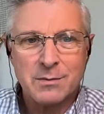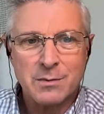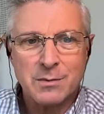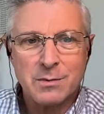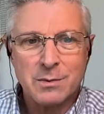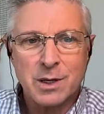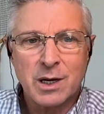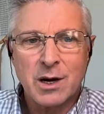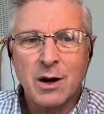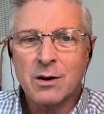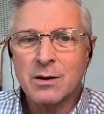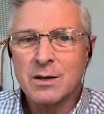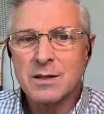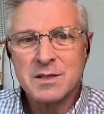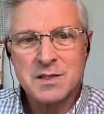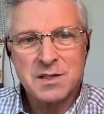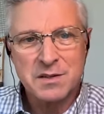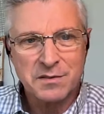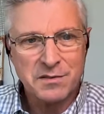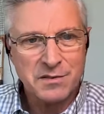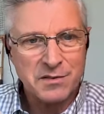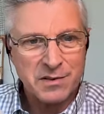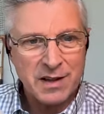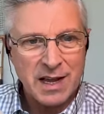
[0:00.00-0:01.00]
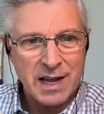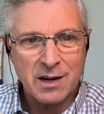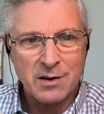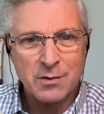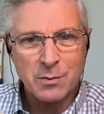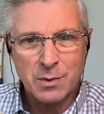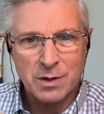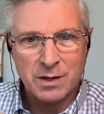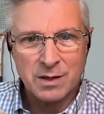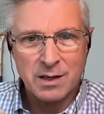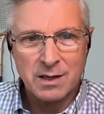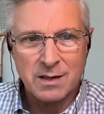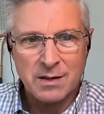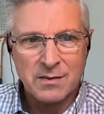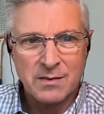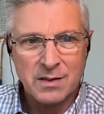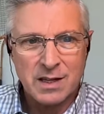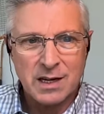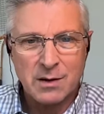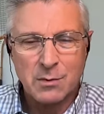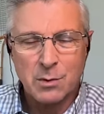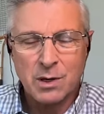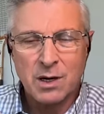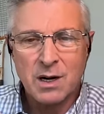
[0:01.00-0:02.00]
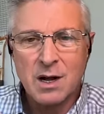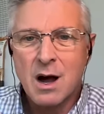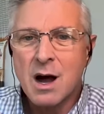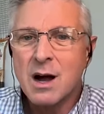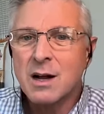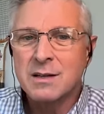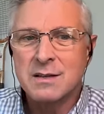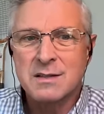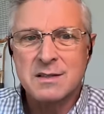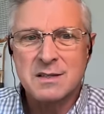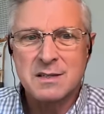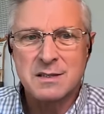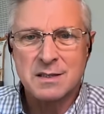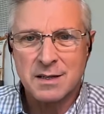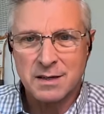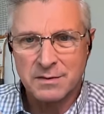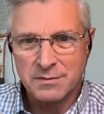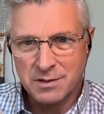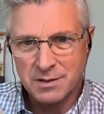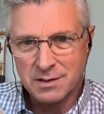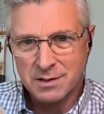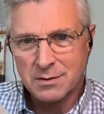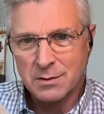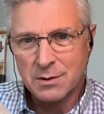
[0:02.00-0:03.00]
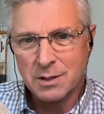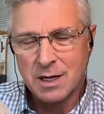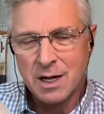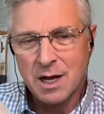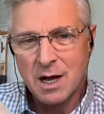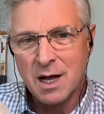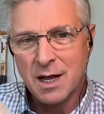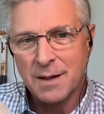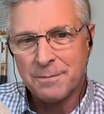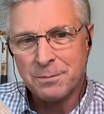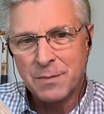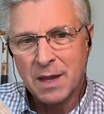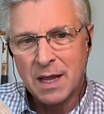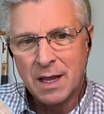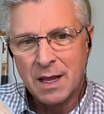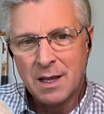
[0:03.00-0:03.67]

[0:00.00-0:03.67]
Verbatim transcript: regardless of the fact they were cognizant of it or not.